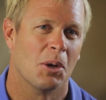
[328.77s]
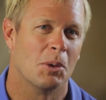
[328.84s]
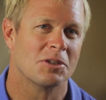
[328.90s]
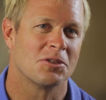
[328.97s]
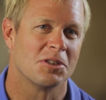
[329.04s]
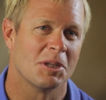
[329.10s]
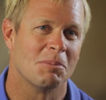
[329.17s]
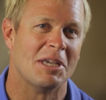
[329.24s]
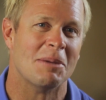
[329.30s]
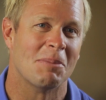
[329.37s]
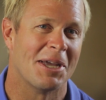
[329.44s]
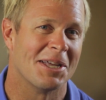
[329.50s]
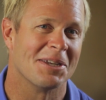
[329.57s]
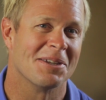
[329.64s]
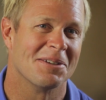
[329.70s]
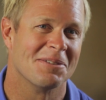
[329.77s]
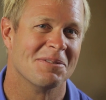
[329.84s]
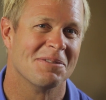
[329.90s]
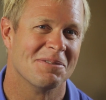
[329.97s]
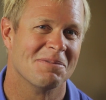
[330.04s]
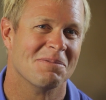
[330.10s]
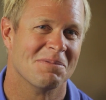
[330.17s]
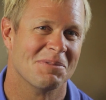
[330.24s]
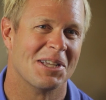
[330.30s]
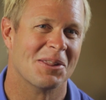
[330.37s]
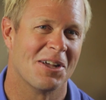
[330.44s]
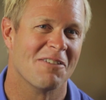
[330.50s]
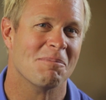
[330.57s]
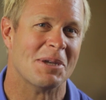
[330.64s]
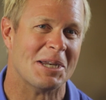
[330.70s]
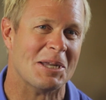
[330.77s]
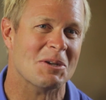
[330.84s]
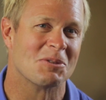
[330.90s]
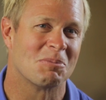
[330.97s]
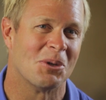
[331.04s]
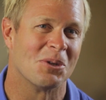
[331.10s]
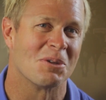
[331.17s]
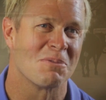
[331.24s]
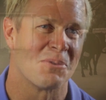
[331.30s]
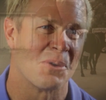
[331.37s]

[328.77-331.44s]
A whistle to me meant he loved me and he was pulling